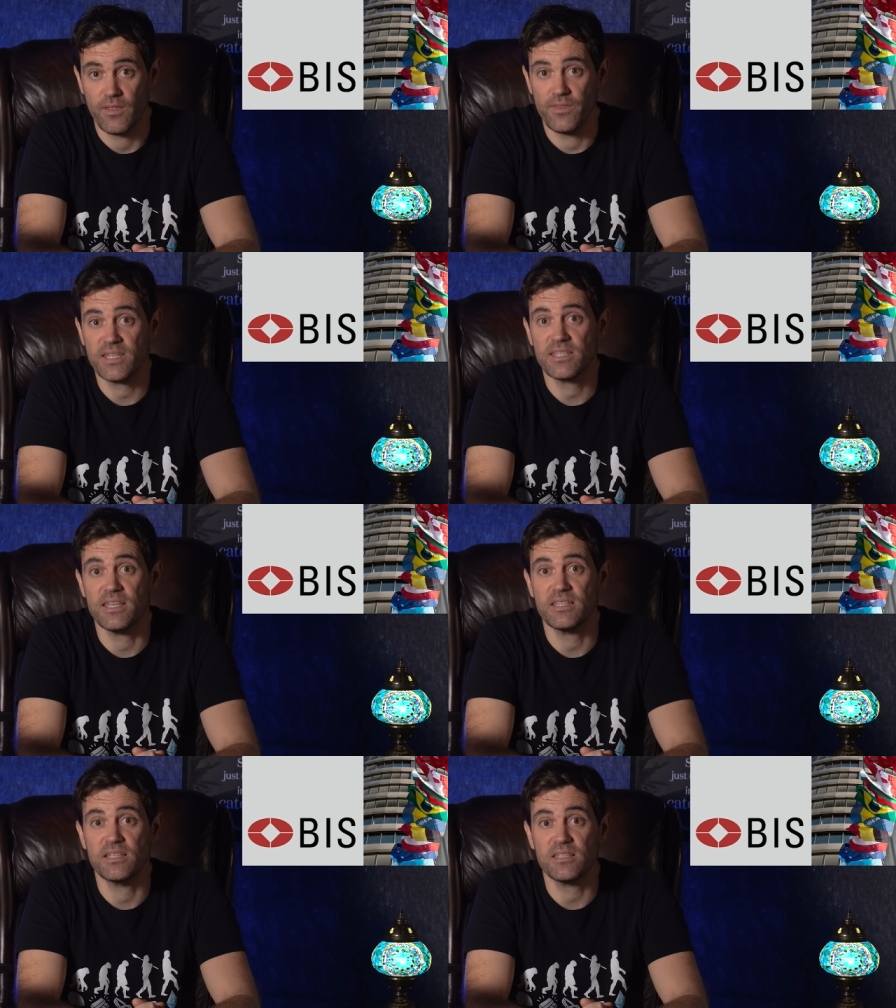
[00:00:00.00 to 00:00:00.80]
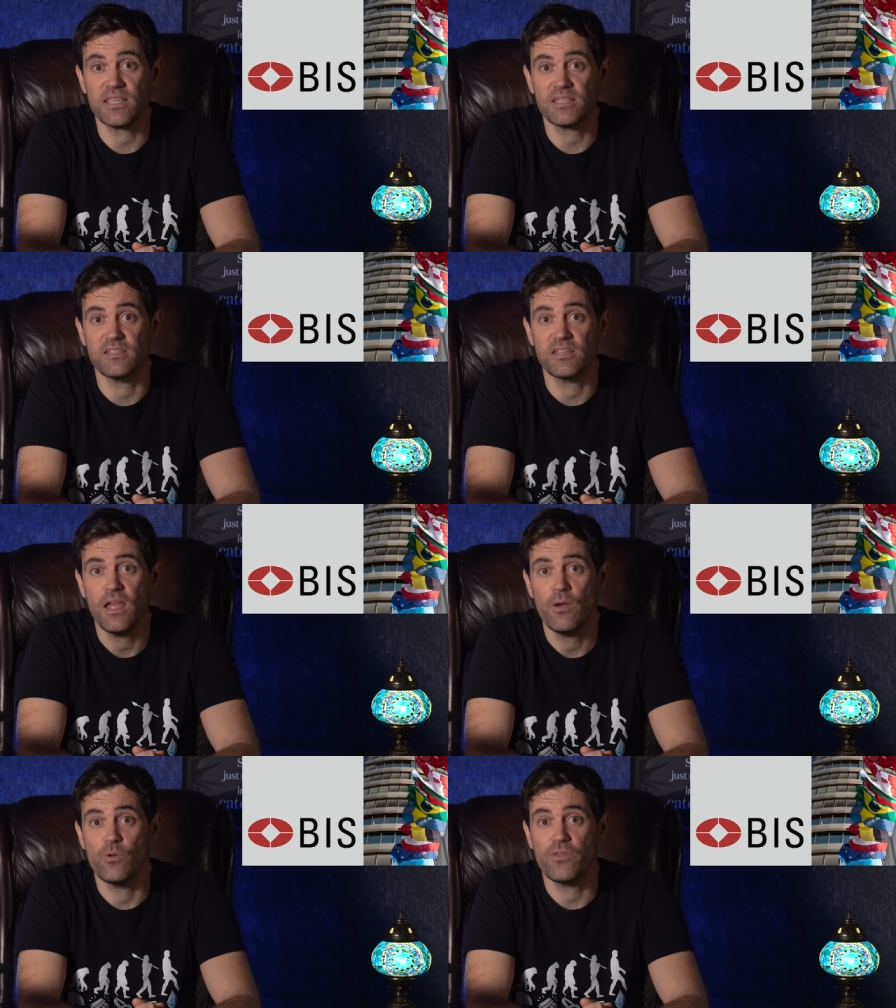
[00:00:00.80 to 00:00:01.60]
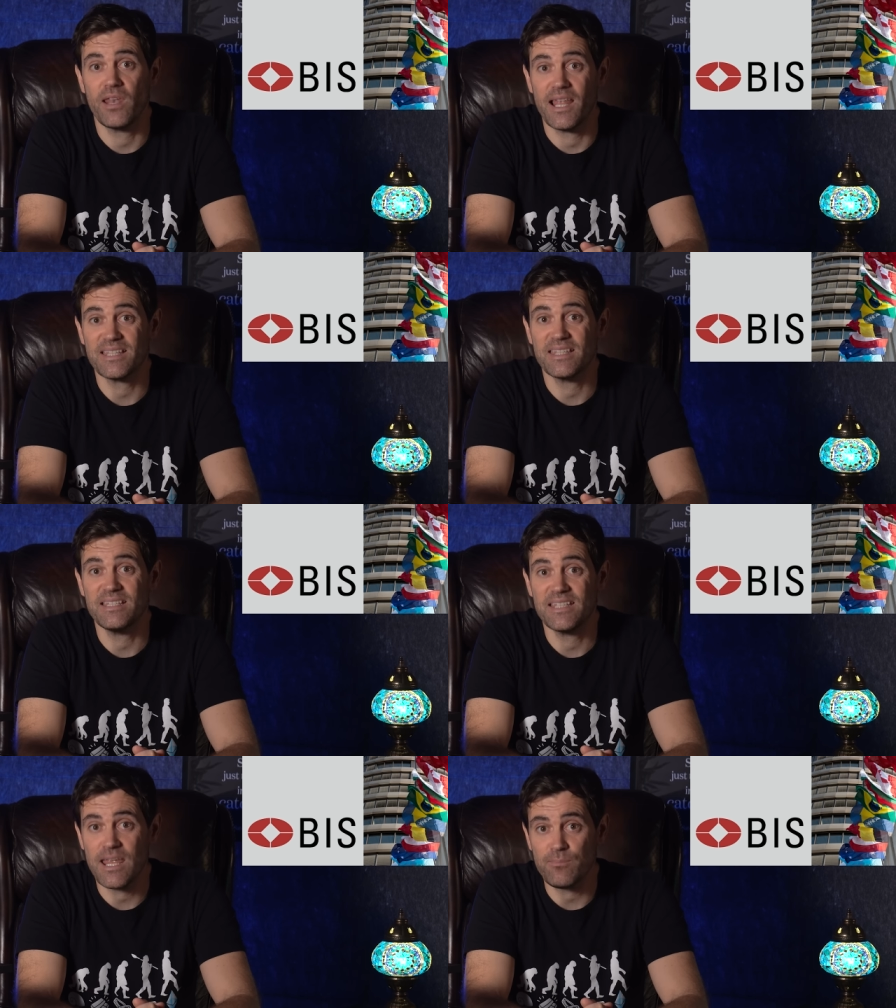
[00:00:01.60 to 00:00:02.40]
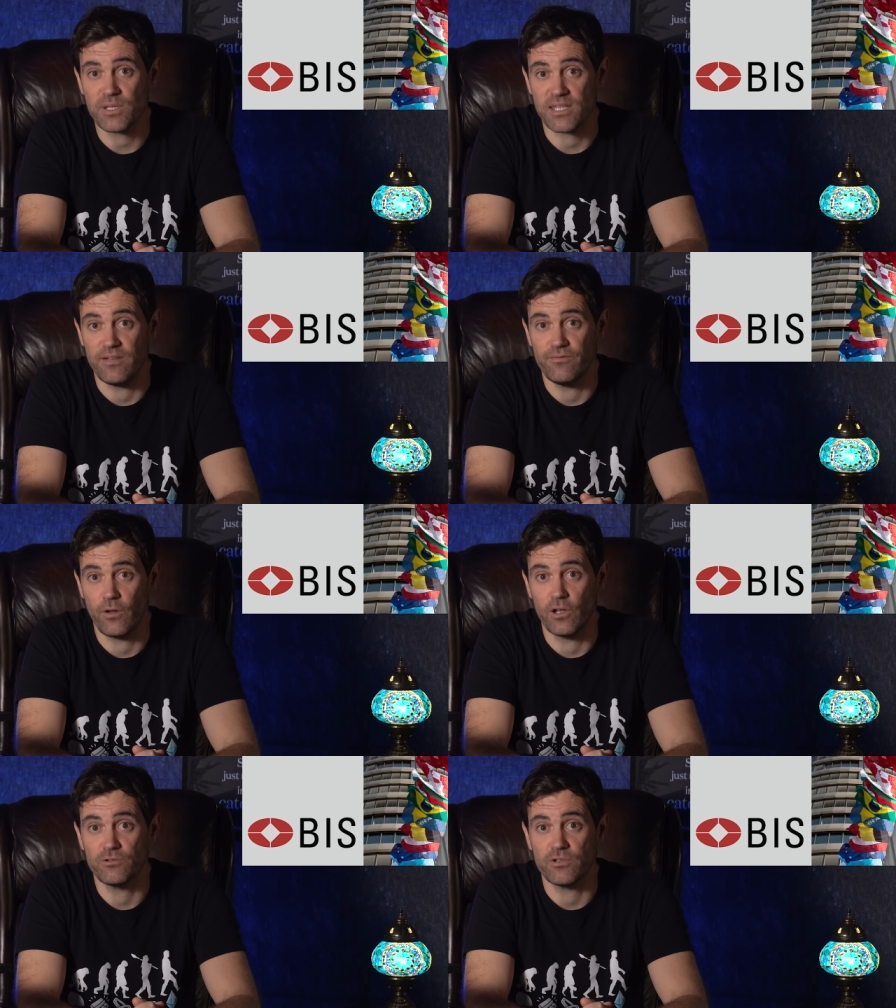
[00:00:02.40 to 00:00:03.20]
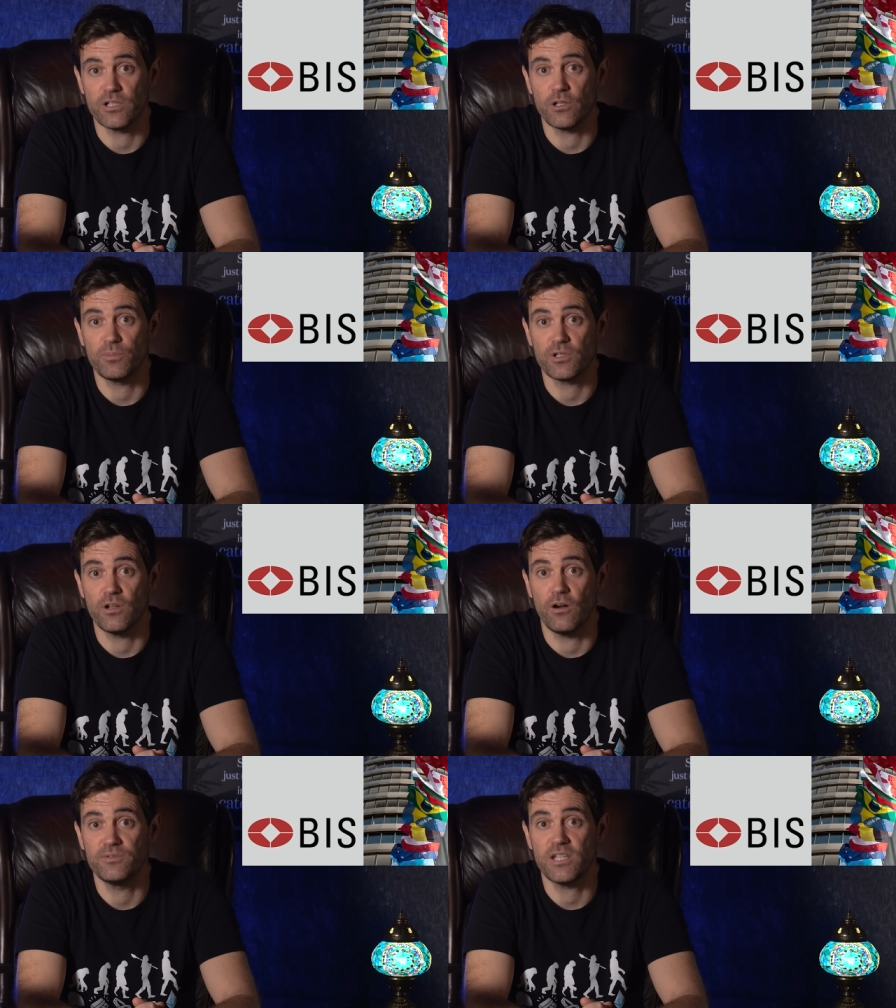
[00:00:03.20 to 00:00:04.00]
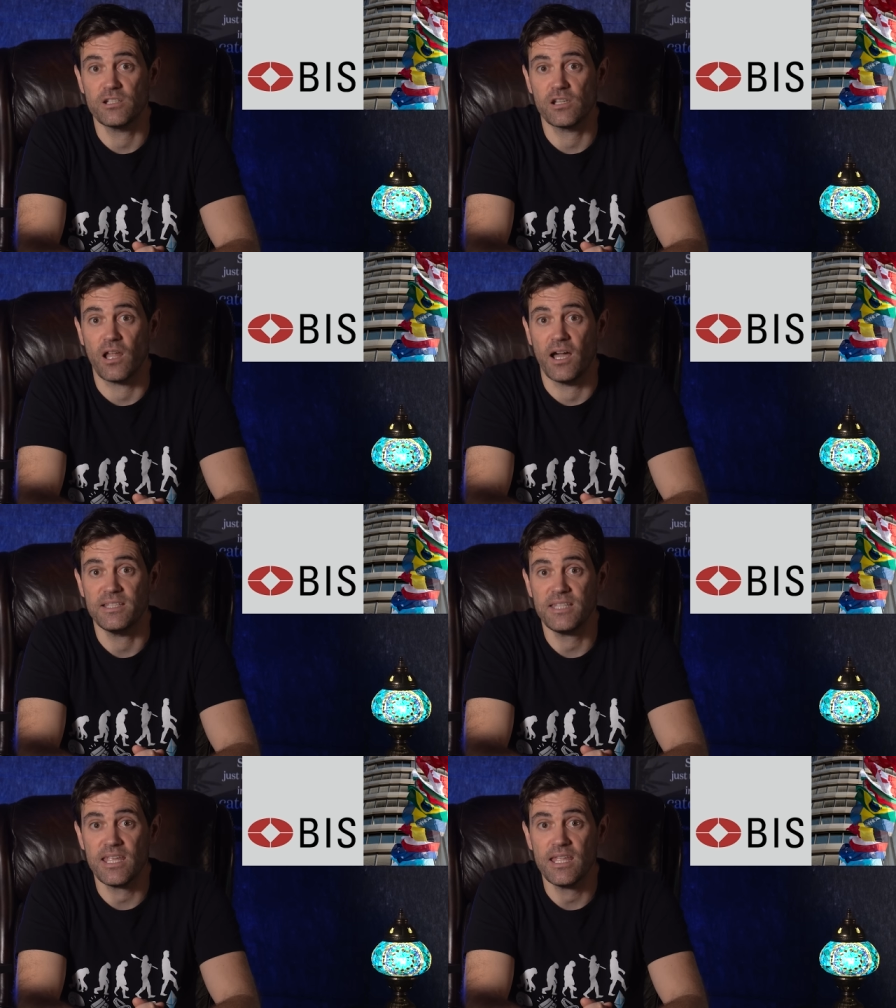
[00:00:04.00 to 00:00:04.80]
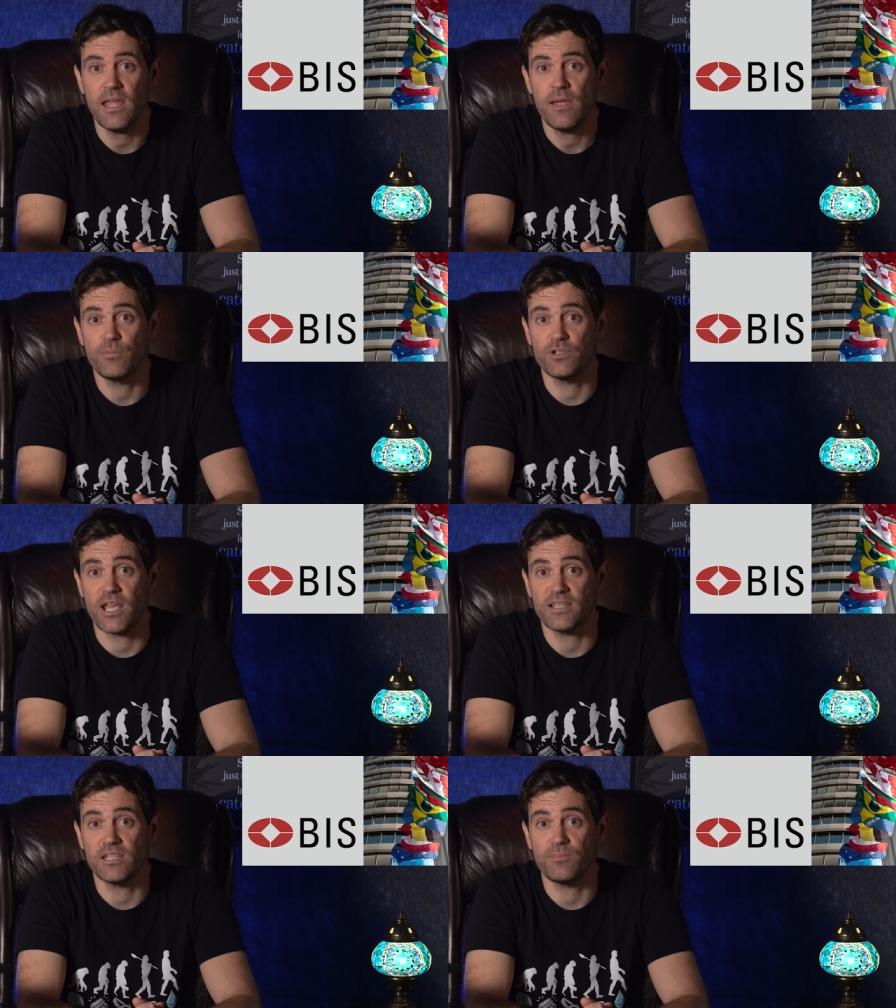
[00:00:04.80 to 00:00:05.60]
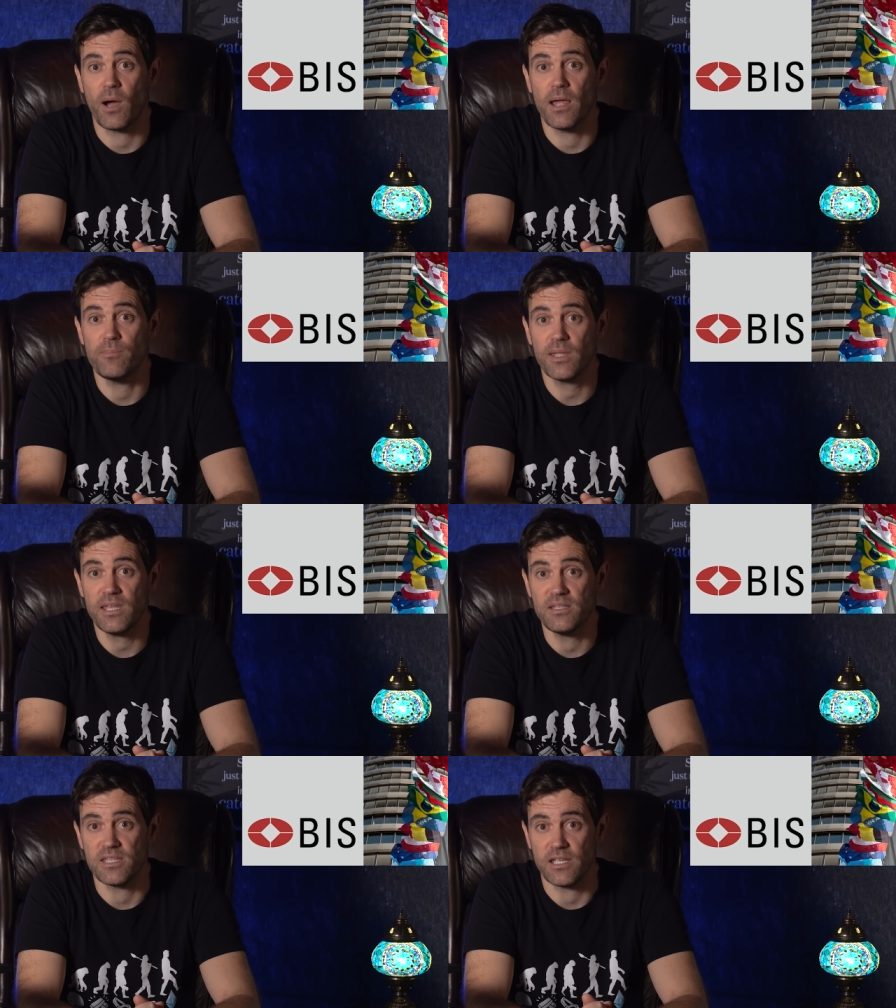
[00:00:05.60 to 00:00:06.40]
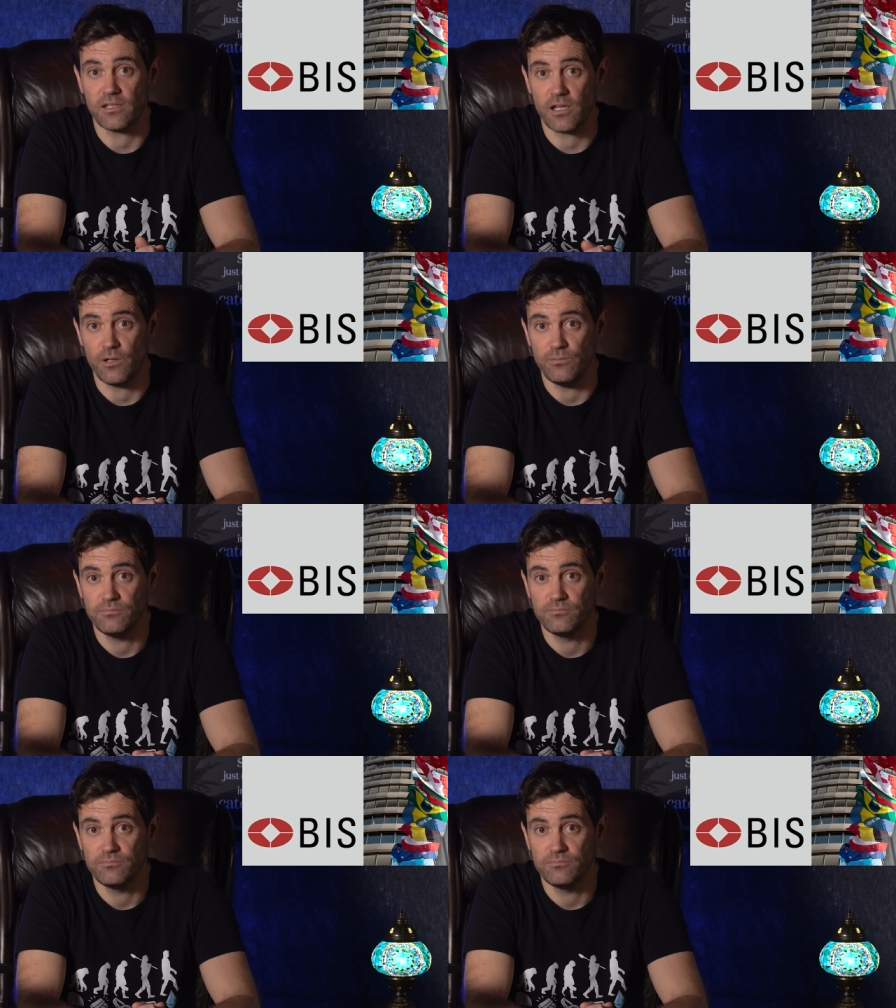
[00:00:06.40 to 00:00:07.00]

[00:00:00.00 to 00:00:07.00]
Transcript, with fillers: This is consistent with the less than 10% voluntary adoption of digital ID projected by McKinsey & Co.